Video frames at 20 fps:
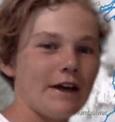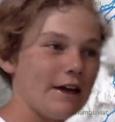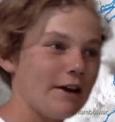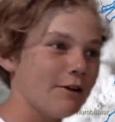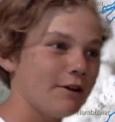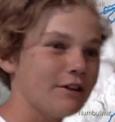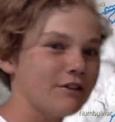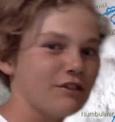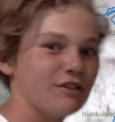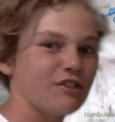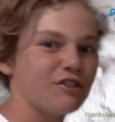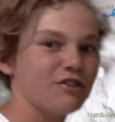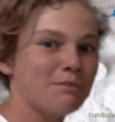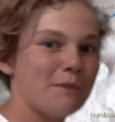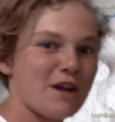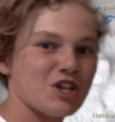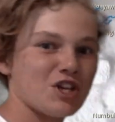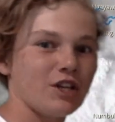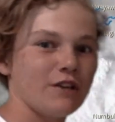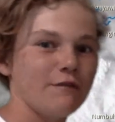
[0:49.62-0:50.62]
areas,
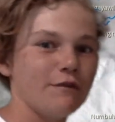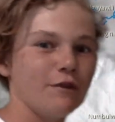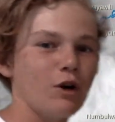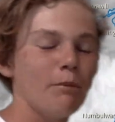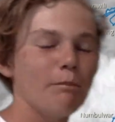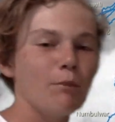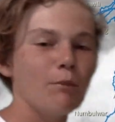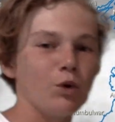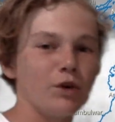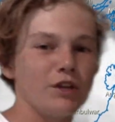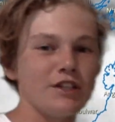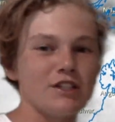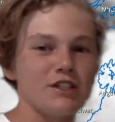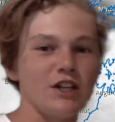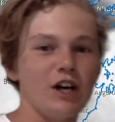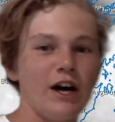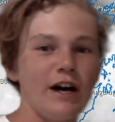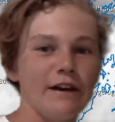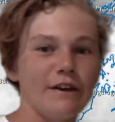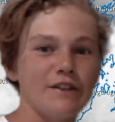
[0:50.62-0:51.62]
especially for
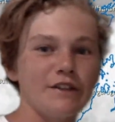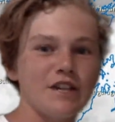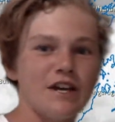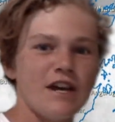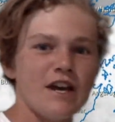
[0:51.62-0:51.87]
Mornington Island,